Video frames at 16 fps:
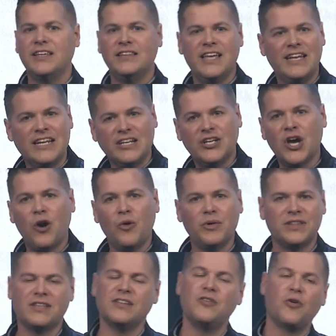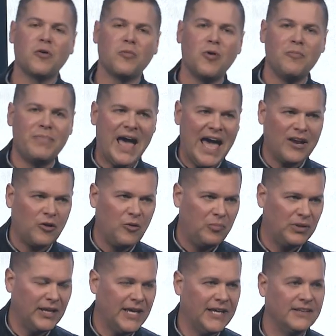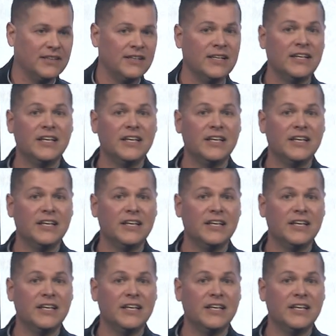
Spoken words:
they didn't go with the normal battle plan.